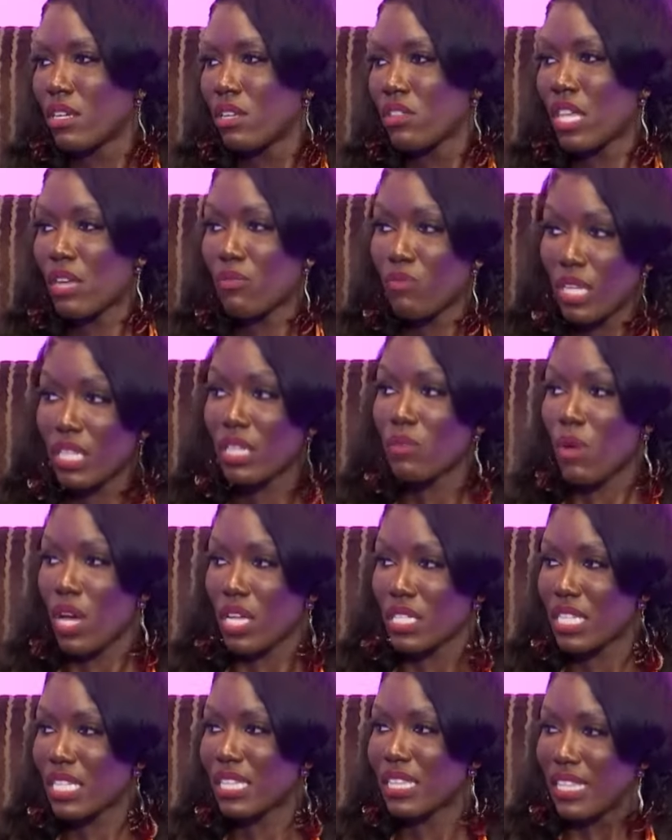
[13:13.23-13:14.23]
Right. They really
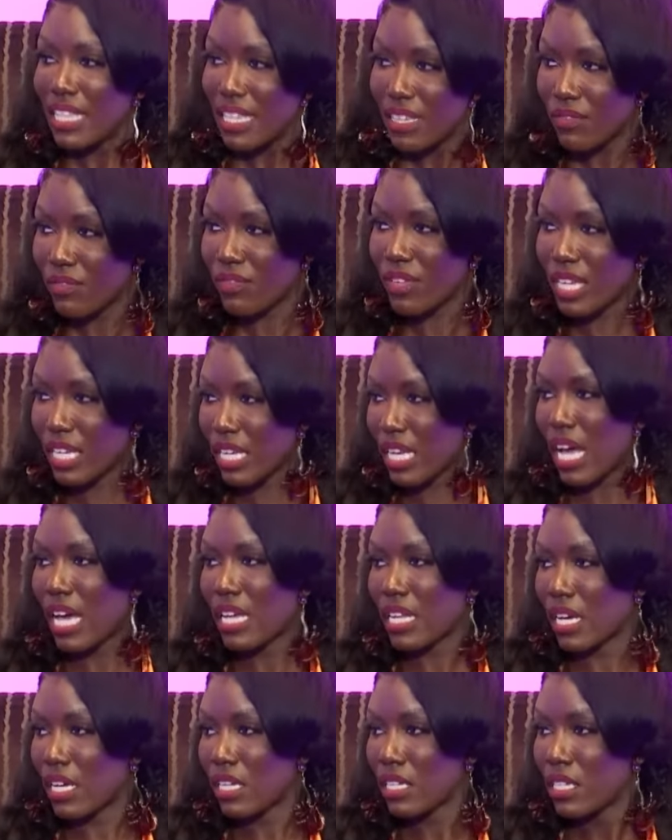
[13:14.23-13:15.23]
wanted to live in
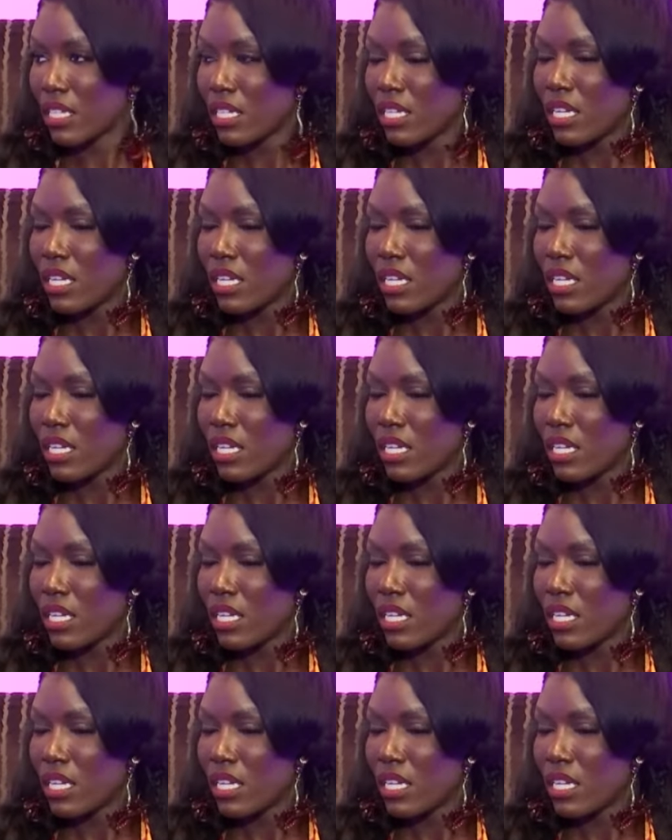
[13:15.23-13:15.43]
Ghana.